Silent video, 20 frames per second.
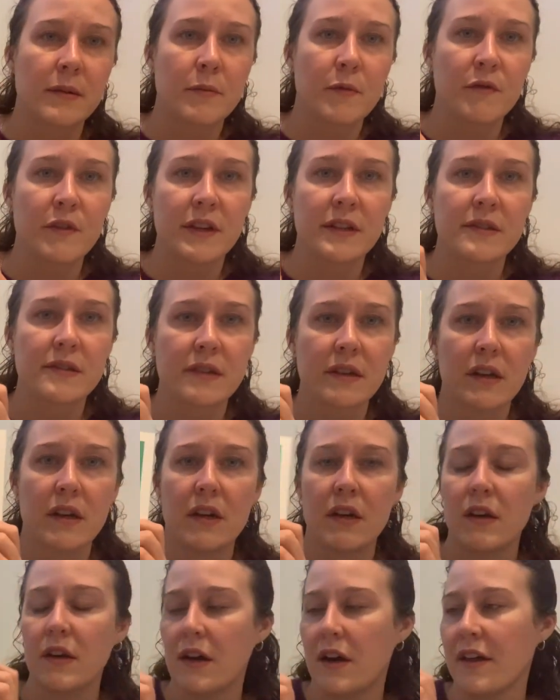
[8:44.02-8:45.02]
of these,
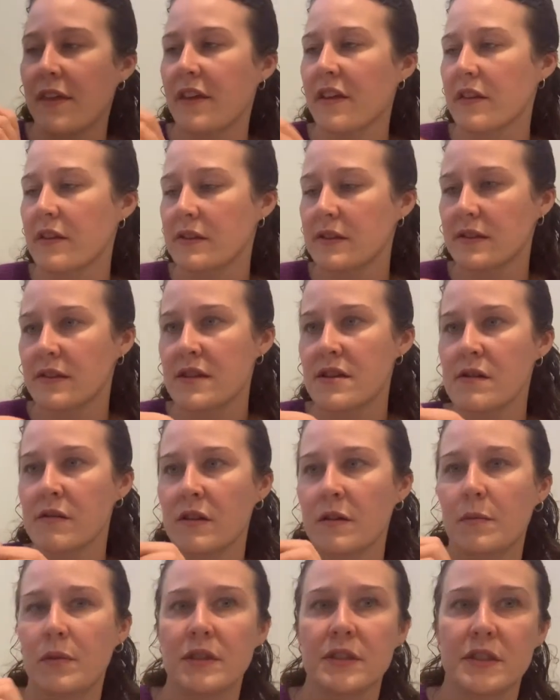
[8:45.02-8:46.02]
I think this is the
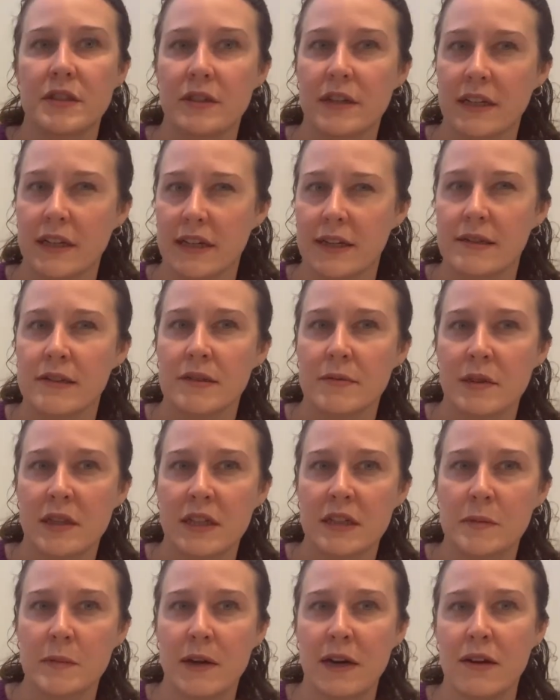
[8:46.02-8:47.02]
only place you can get some of
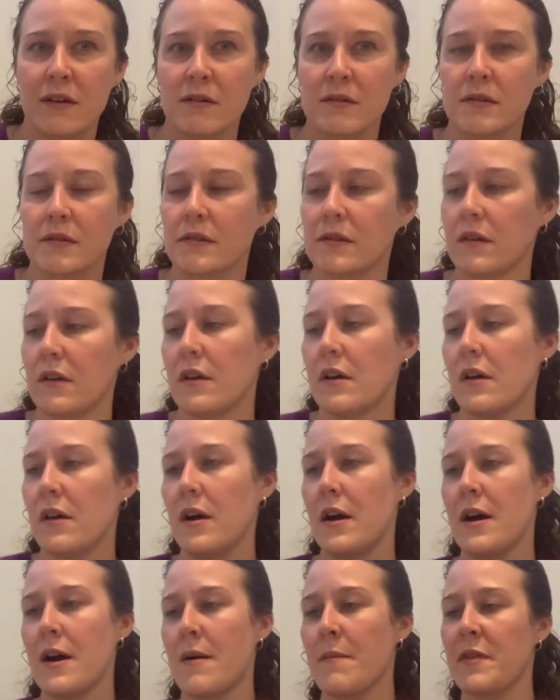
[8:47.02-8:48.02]
these patterns.
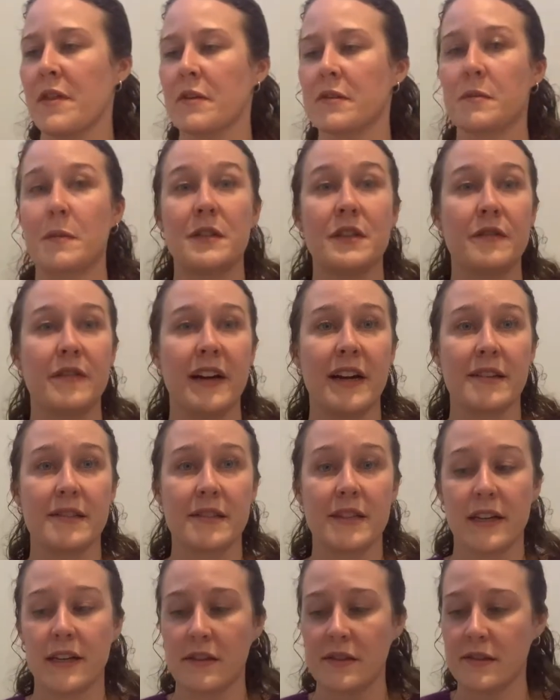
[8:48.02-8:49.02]
And there's a bunch of
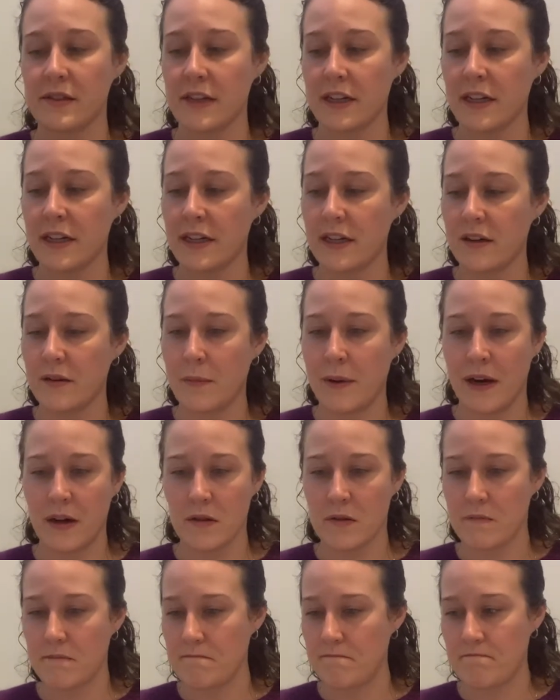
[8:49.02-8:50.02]
essays in it
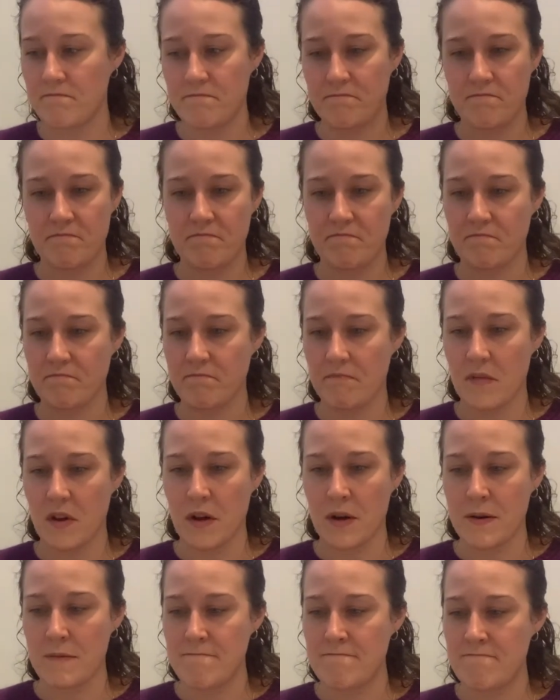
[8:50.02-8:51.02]
about
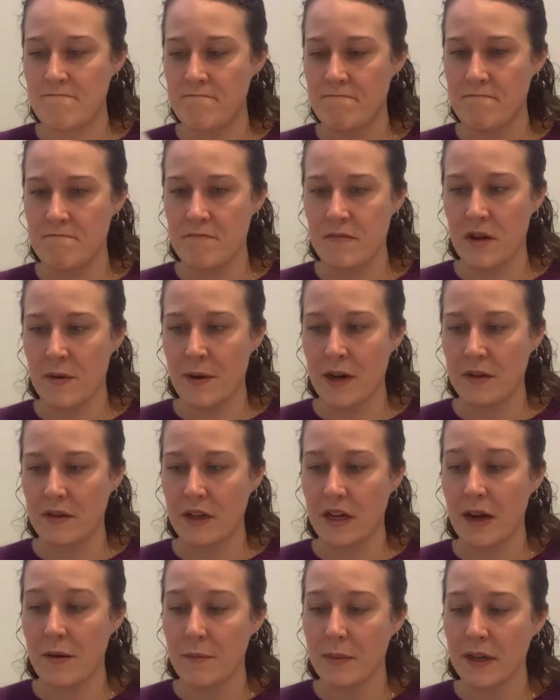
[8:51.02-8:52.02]
the
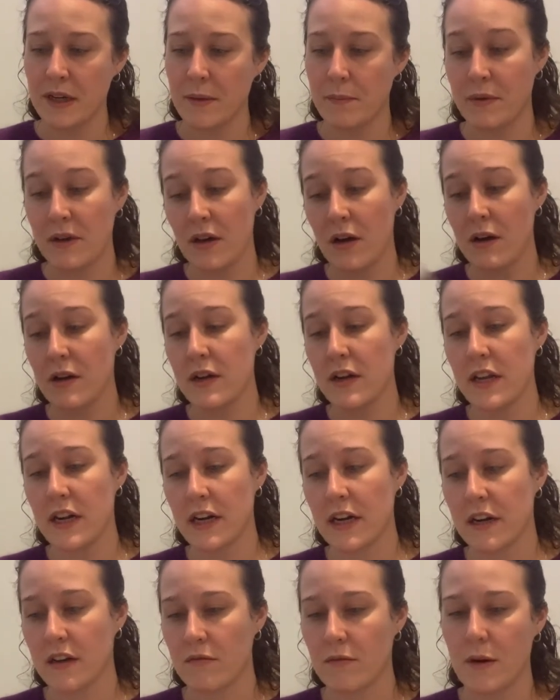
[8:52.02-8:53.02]
company, Beyond
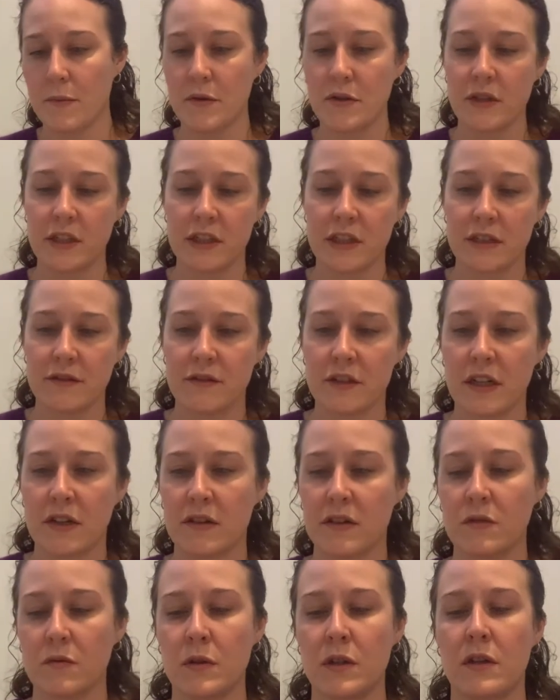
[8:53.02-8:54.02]
Knitting, Reputation of
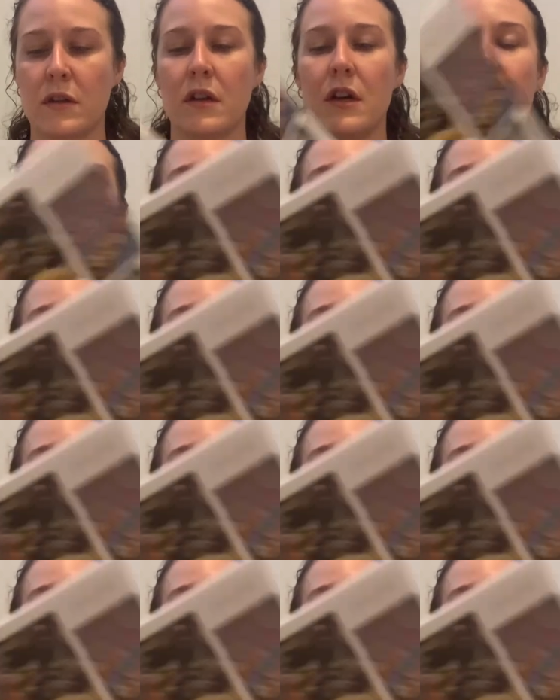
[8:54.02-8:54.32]
Shetland Wool.